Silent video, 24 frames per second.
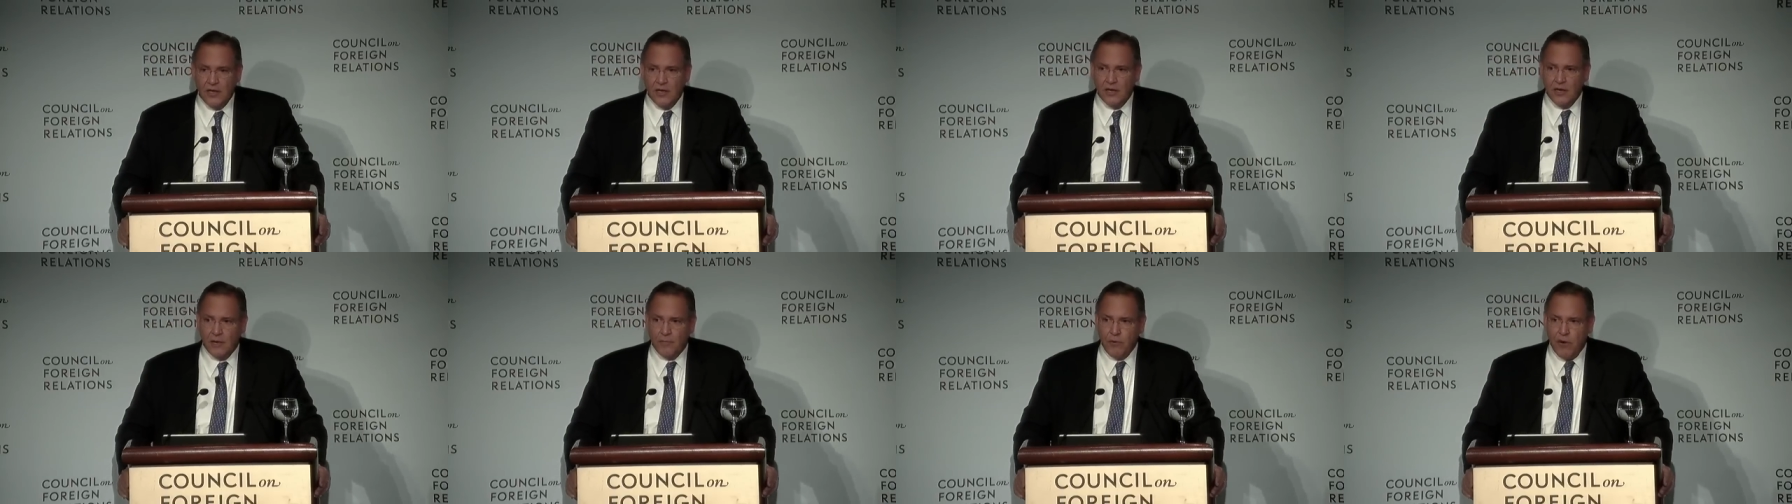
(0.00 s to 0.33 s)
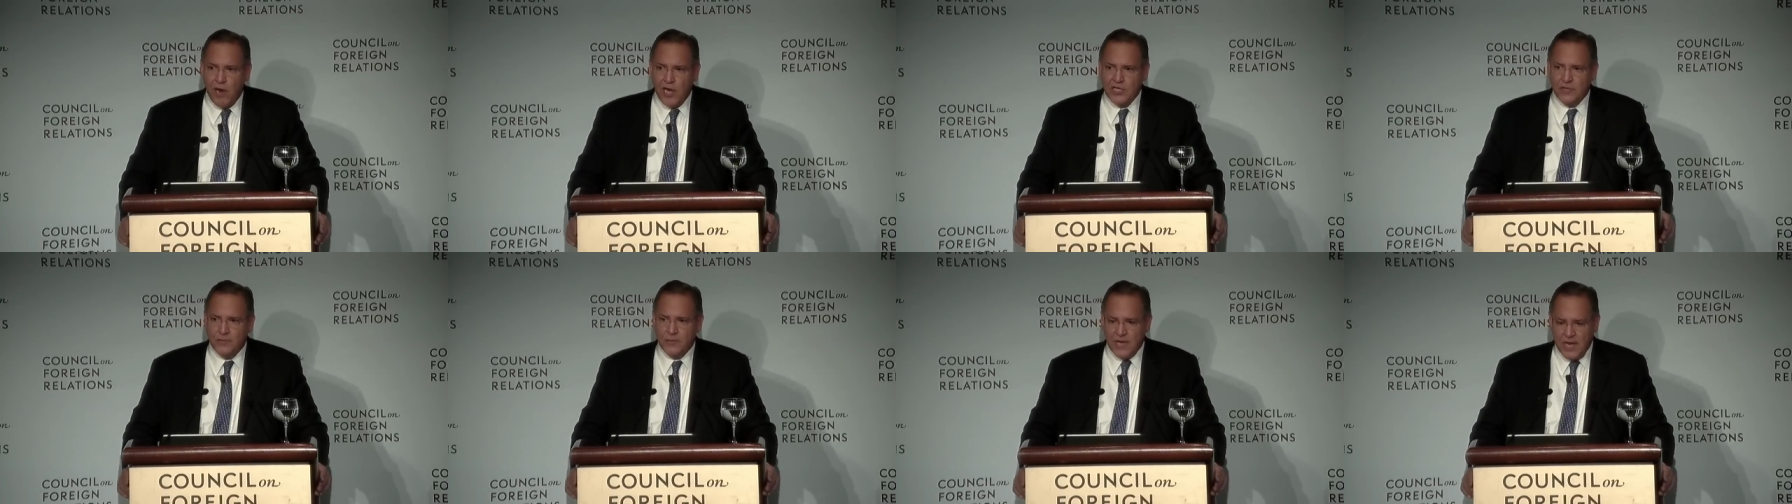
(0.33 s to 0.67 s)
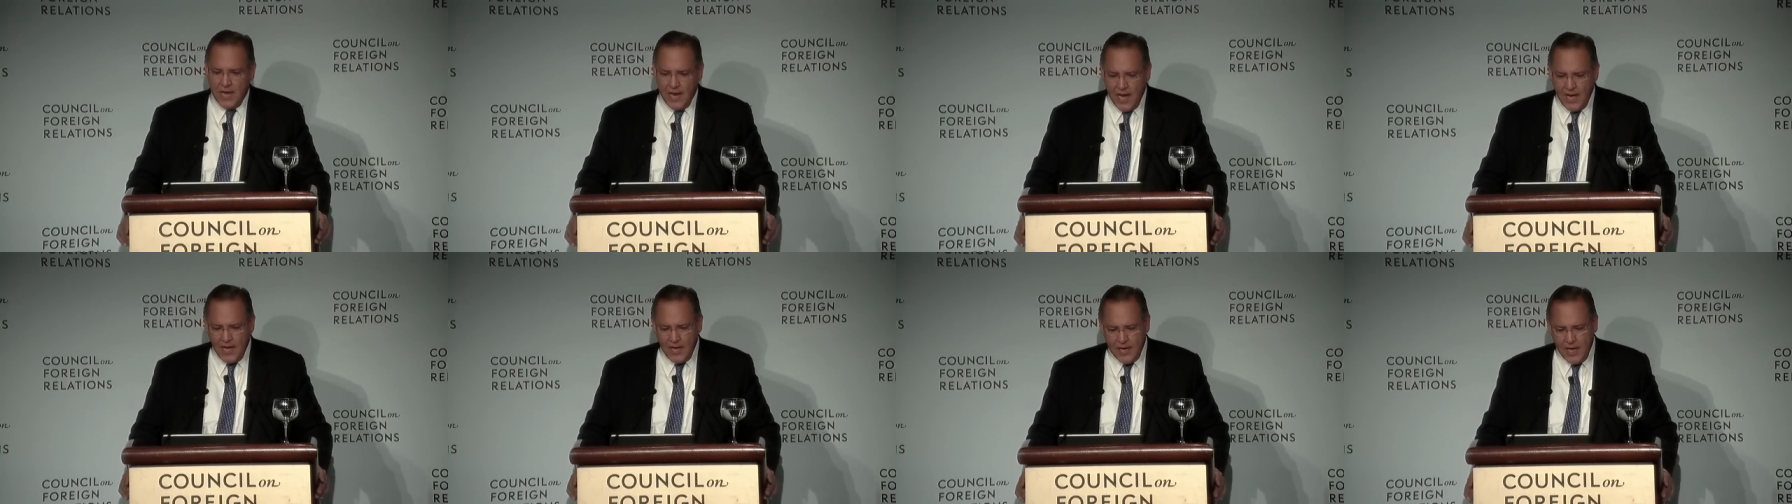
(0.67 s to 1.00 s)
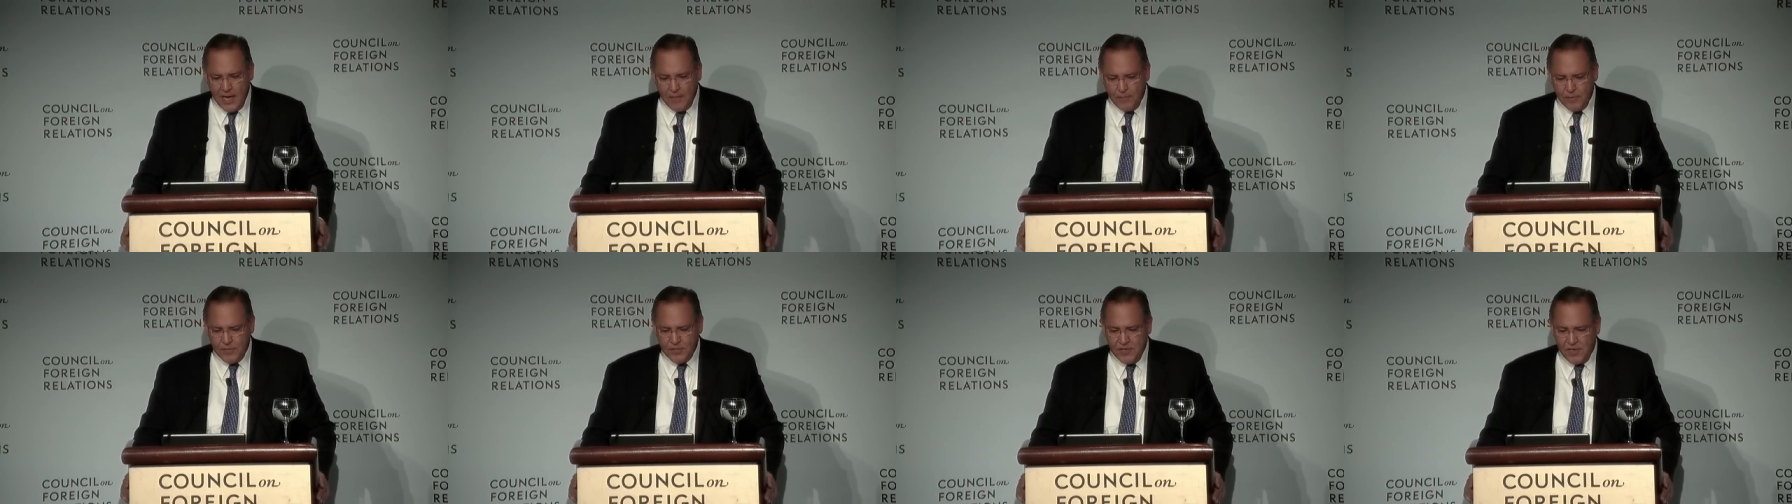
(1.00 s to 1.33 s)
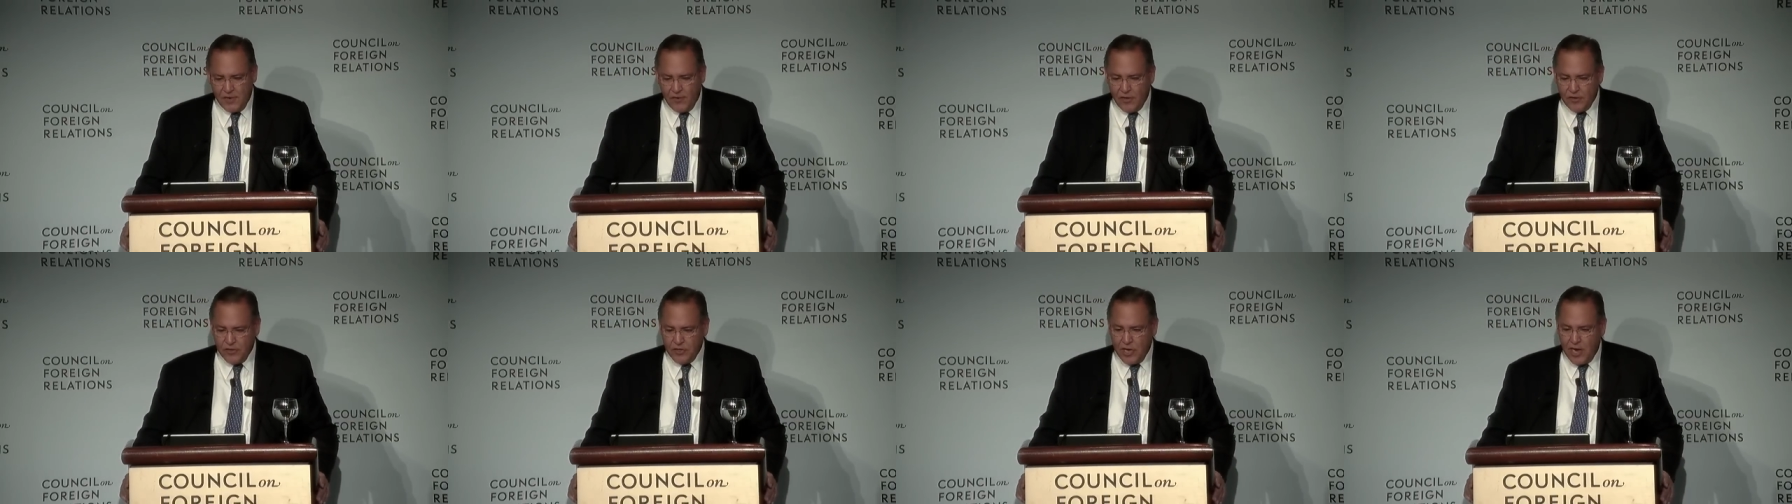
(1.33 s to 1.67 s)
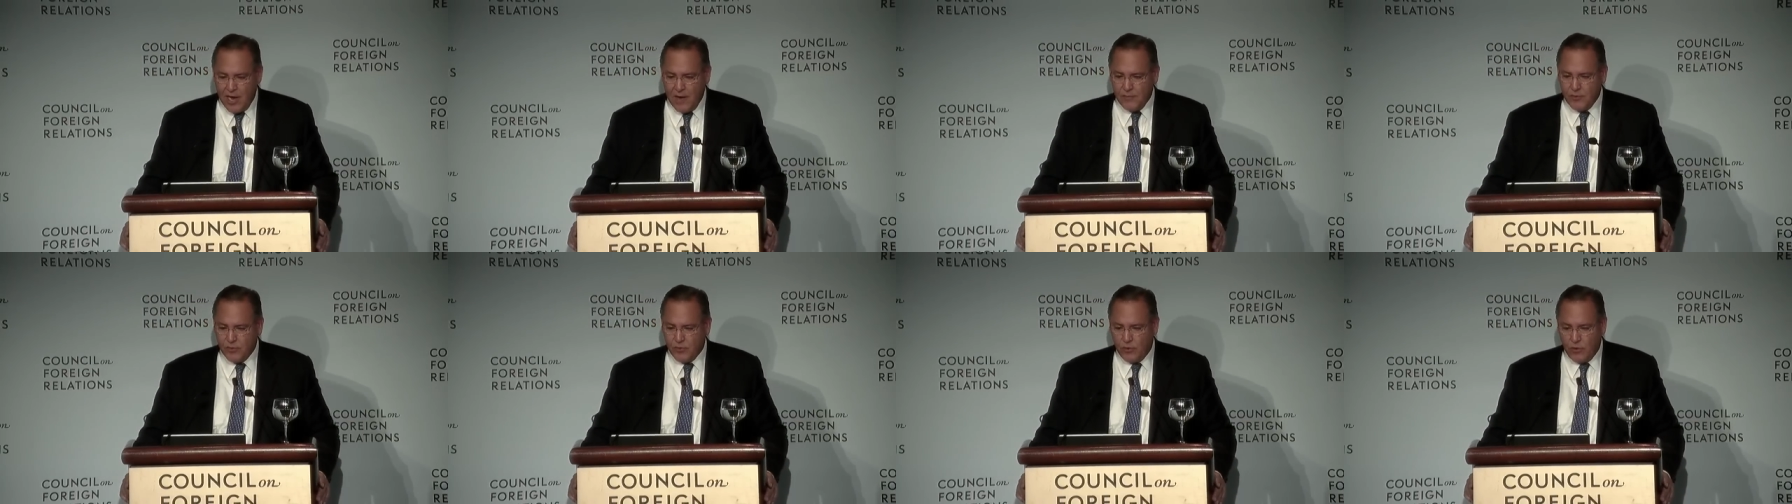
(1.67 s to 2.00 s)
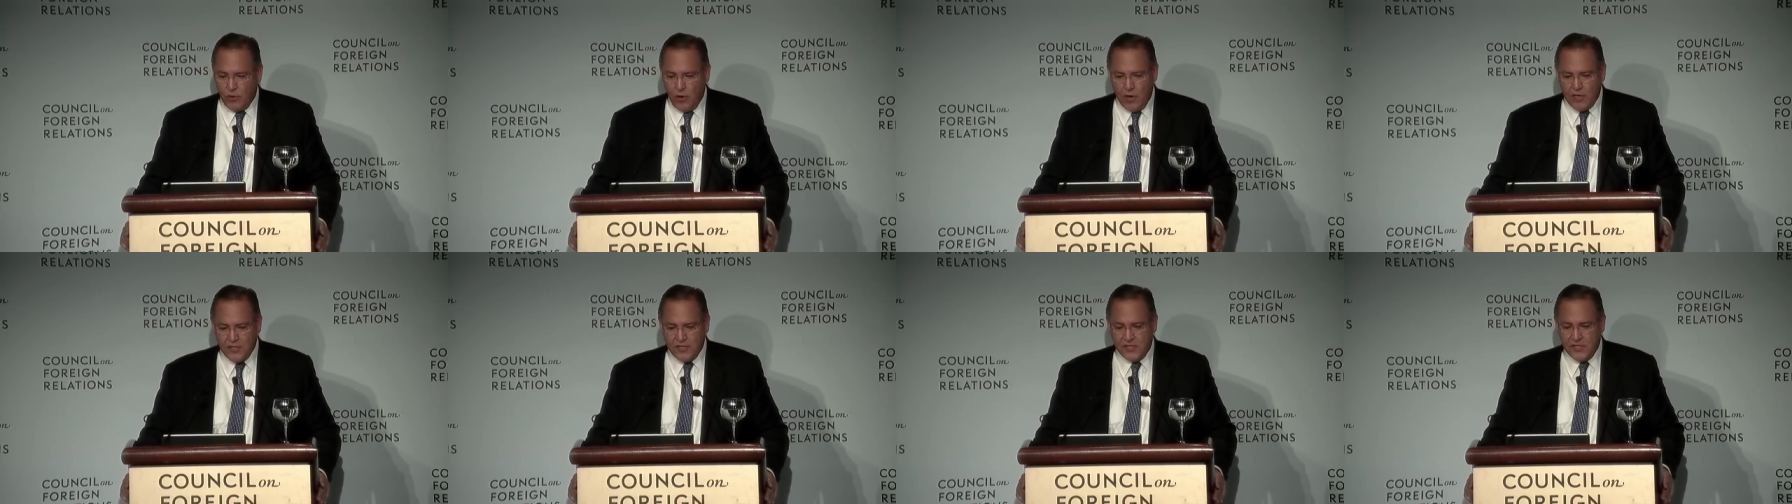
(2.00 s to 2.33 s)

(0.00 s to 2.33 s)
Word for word: Approximately eighty-eight percent of the jobs were lost